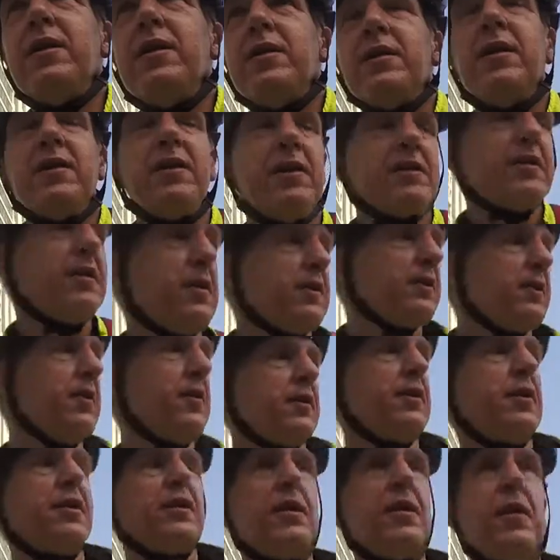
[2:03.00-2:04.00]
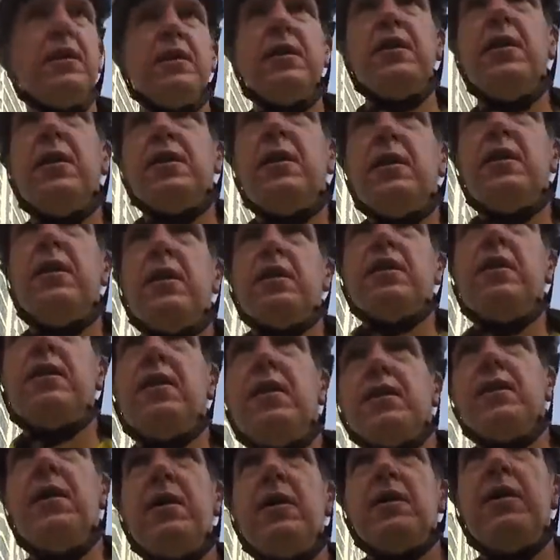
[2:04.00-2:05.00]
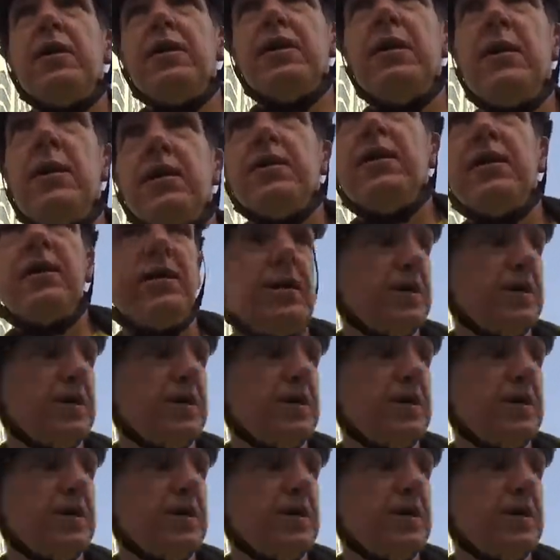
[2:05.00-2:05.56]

in some ways things are certainly improving,